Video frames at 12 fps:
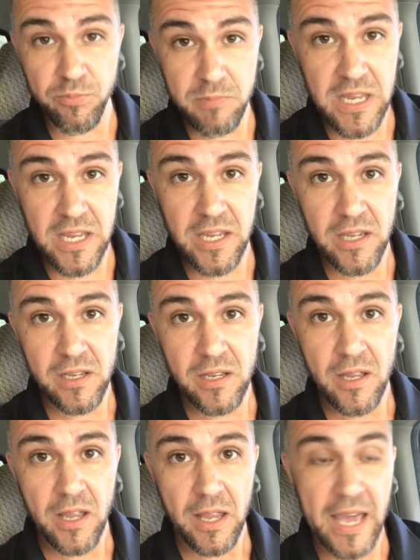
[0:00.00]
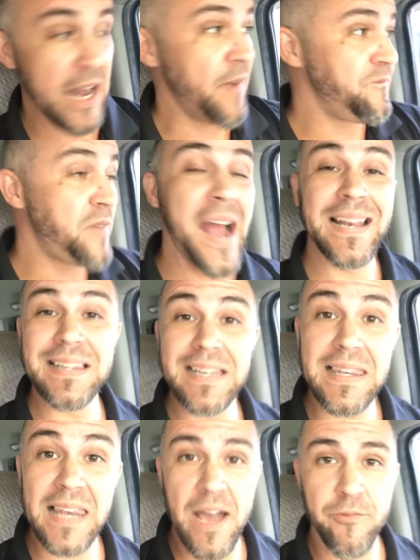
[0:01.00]
me at a
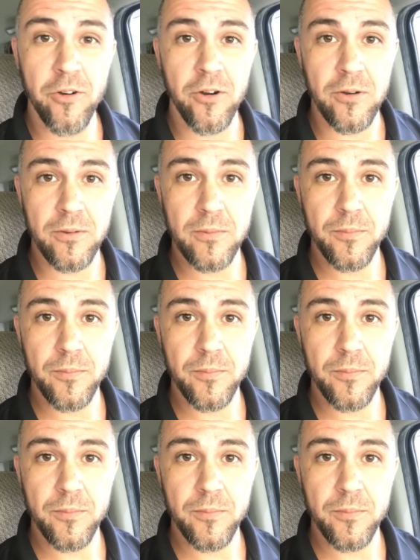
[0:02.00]
violent level.